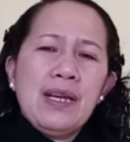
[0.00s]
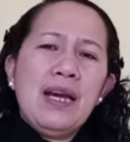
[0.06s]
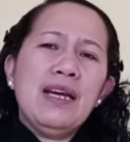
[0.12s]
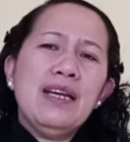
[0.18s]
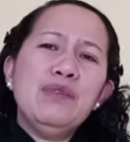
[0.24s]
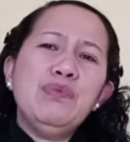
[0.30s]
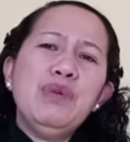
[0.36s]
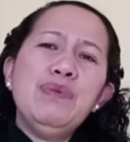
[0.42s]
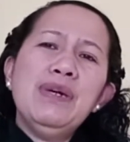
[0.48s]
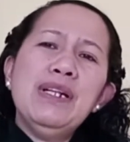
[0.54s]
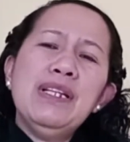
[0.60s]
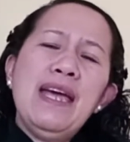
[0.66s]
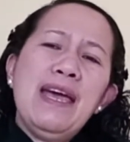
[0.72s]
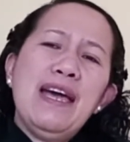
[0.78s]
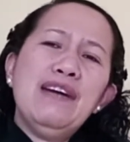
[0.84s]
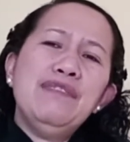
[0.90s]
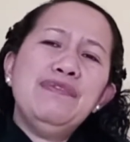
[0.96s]
And we will
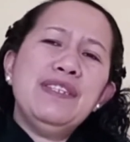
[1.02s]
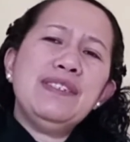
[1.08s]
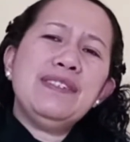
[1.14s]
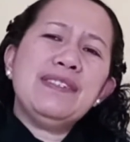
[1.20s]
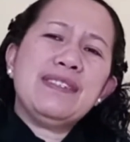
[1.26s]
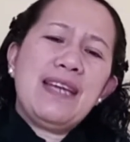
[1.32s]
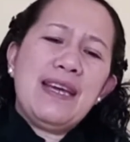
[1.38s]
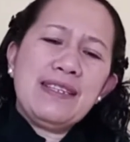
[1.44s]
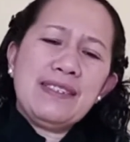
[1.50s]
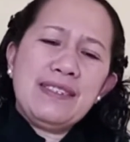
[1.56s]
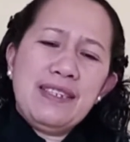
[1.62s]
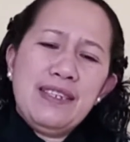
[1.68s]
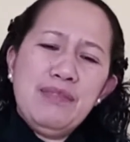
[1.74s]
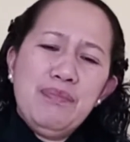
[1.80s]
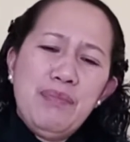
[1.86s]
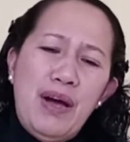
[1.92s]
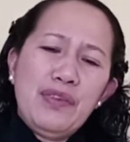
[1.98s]
have this text
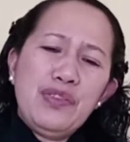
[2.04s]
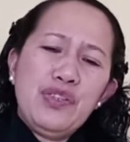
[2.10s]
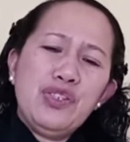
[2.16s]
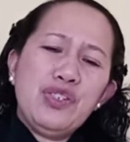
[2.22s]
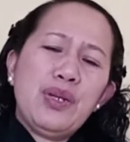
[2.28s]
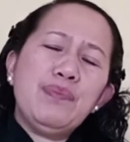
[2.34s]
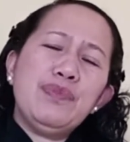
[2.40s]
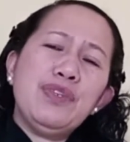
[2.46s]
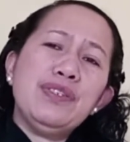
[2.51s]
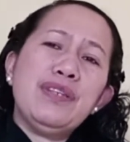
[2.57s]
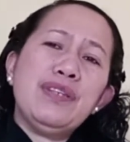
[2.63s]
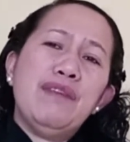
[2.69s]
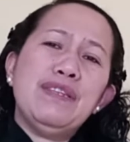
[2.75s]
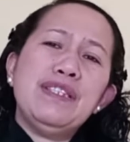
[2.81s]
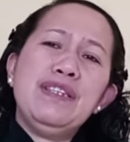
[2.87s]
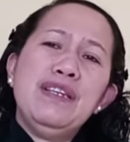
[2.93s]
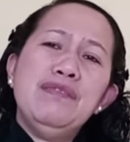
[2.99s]
in Matthew chapter
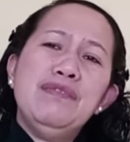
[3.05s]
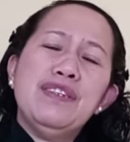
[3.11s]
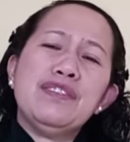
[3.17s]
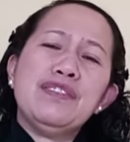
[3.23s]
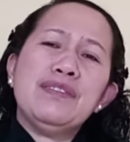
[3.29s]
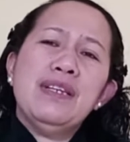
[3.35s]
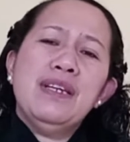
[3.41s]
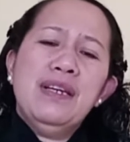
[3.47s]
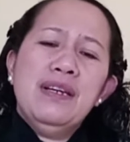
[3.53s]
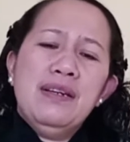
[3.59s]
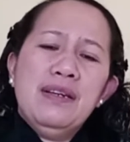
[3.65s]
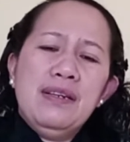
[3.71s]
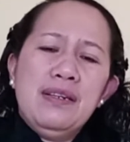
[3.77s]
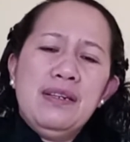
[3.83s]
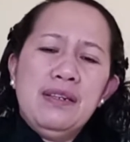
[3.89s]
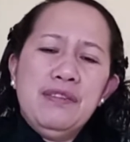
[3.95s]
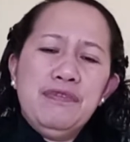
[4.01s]
17, verse
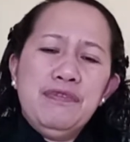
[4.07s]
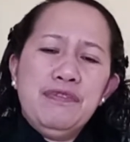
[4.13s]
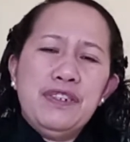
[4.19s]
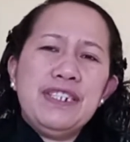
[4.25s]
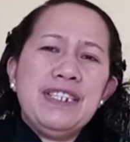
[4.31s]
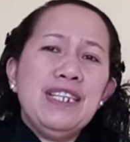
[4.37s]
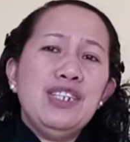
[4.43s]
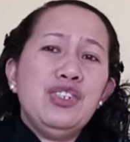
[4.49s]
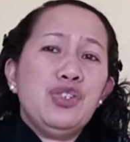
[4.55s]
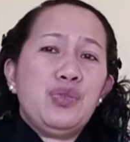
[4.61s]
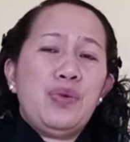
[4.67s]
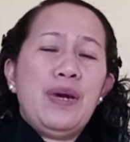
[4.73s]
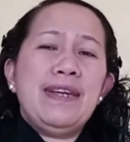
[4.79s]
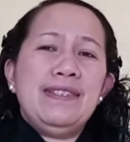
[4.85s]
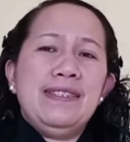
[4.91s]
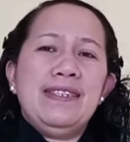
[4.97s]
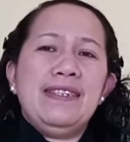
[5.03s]
14 to
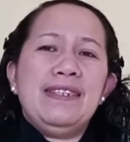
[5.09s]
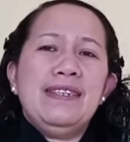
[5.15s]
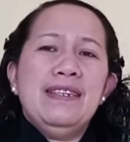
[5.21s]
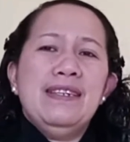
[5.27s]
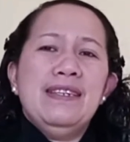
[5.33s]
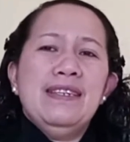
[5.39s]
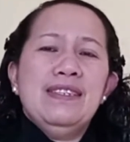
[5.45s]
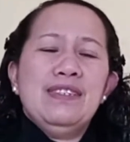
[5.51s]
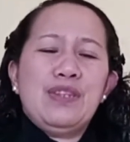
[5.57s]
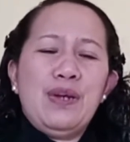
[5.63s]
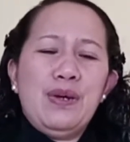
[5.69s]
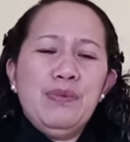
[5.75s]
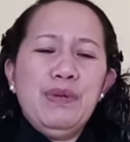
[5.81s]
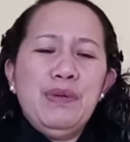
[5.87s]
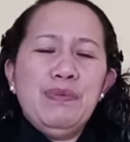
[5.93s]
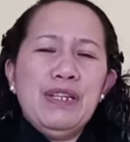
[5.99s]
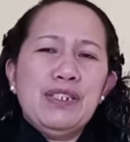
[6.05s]
20. So
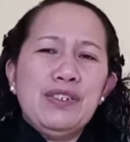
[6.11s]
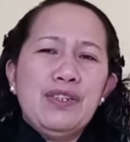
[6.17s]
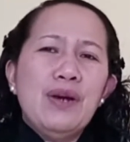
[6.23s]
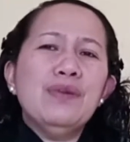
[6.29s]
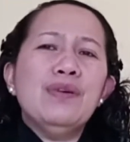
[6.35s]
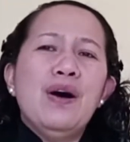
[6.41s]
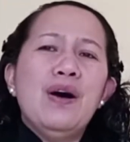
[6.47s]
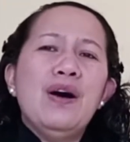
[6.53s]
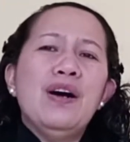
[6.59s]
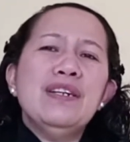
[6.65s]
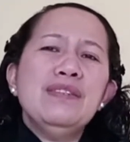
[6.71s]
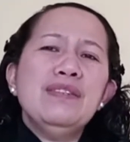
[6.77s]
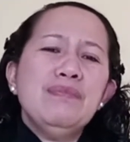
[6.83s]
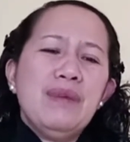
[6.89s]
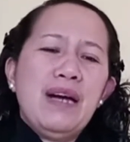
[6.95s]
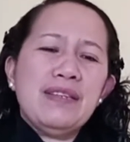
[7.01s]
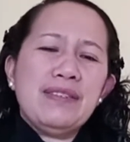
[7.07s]
we will go
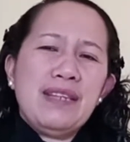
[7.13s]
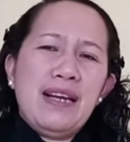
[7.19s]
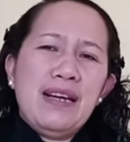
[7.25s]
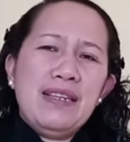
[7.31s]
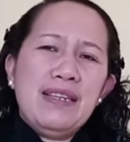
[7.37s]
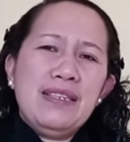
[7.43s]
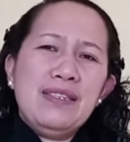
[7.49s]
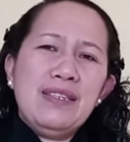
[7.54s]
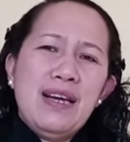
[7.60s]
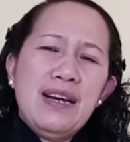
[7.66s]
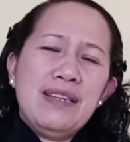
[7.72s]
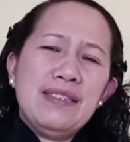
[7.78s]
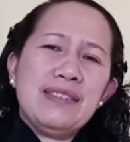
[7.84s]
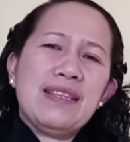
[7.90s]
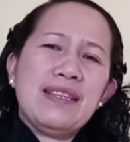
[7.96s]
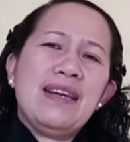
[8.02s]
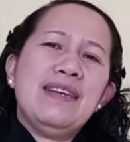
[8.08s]
on as
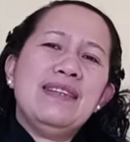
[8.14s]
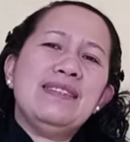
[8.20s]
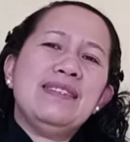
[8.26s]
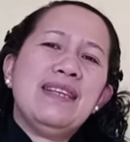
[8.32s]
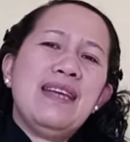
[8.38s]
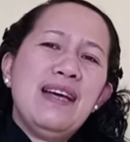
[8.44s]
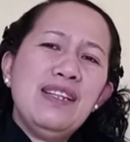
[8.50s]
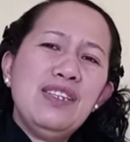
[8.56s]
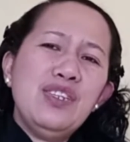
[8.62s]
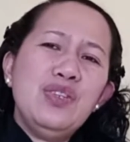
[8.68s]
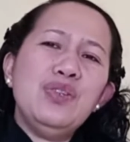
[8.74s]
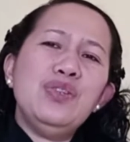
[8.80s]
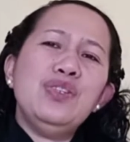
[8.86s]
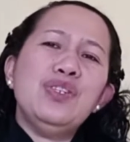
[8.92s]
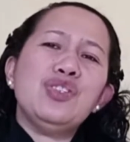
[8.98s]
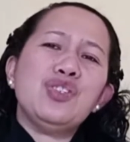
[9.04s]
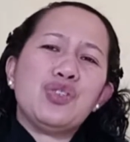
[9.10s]
I tell
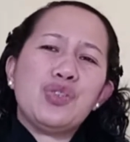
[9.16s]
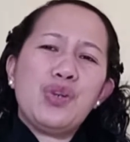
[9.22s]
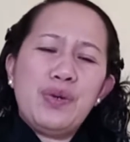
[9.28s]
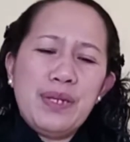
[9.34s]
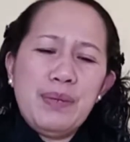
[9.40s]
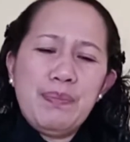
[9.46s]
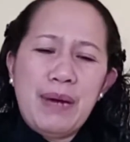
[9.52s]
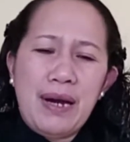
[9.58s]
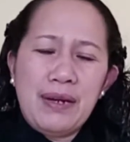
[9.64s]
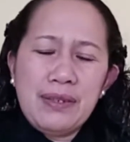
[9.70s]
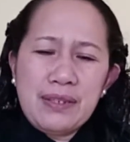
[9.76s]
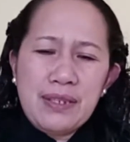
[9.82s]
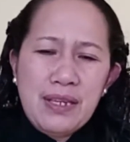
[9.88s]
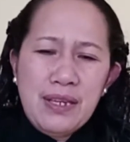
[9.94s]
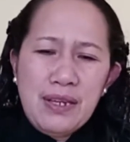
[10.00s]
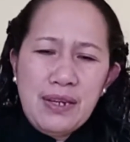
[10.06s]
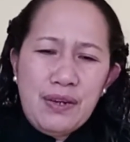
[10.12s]
you the story about
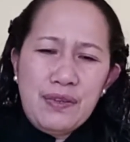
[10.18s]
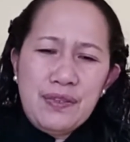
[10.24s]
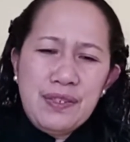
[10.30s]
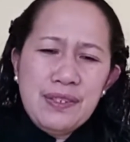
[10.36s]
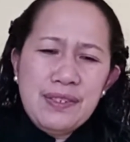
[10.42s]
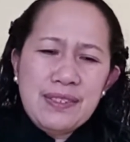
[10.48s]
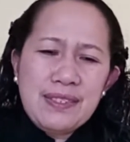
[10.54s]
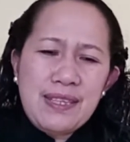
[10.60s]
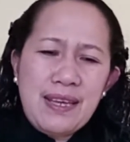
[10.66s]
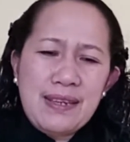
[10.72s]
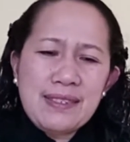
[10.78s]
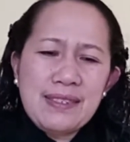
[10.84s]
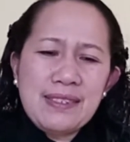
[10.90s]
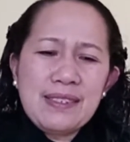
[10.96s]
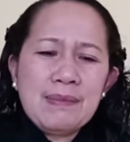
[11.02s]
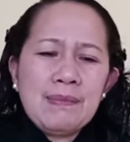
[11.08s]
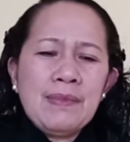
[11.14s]
this
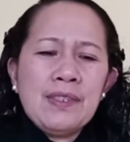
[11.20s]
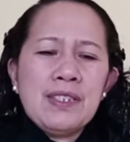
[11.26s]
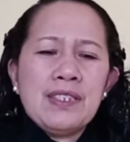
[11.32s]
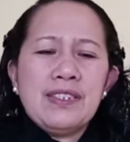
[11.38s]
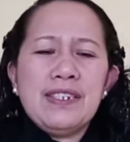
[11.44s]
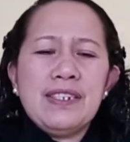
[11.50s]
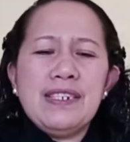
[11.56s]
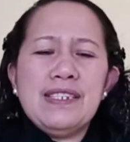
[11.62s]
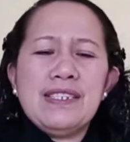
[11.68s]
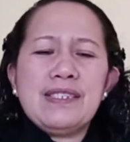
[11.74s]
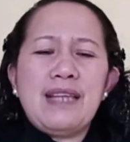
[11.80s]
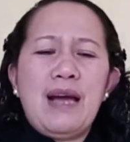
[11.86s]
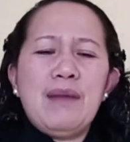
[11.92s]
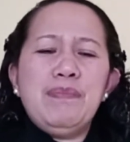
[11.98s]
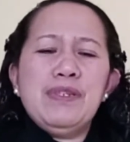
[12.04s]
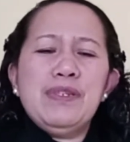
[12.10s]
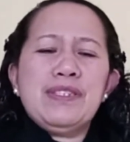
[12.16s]
text. So the
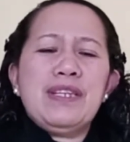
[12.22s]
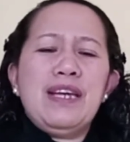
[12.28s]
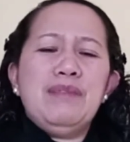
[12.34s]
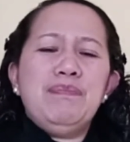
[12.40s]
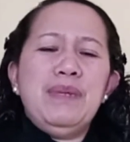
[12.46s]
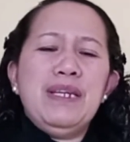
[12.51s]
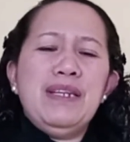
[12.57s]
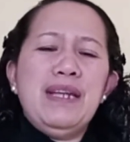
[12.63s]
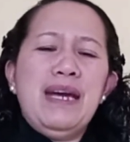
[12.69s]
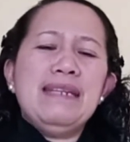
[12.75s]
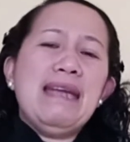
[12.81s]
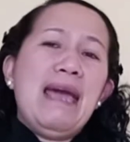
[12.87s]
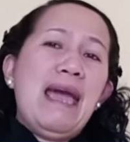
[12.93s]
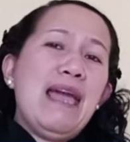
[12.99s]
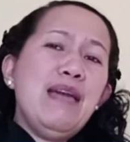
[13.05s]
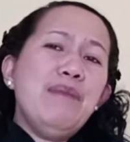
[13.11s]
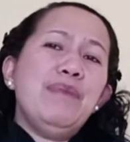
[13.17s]
disciples had been
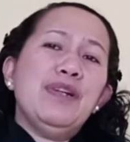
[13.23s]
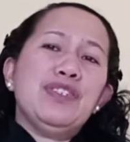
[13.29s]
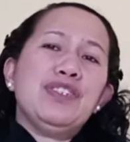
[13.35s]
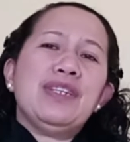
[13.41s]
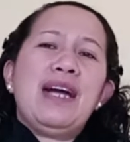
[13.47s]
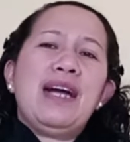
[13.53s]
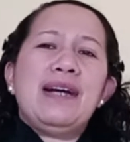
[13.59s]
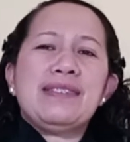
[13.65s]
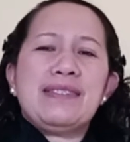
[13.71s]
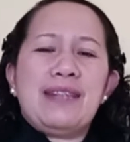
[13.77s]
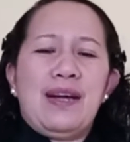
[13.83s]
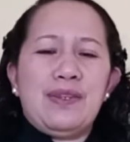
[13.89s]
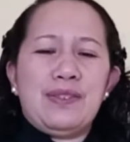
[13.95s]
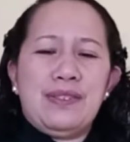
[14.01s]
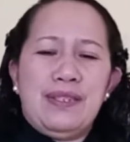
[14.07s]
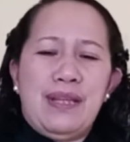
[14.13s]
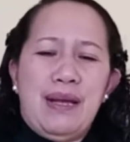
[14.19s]
unable to cast
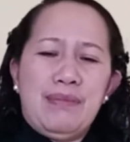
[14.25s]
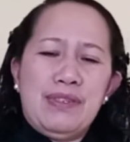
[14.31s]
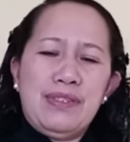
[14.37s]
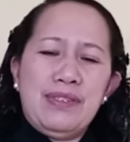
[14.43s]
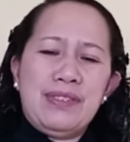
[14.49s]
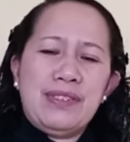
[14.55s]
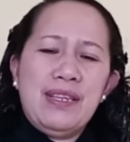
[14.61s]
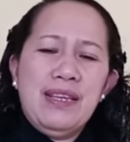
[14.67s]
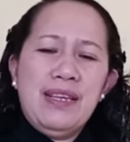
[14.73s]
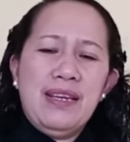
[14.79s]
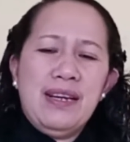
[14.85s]
out demons.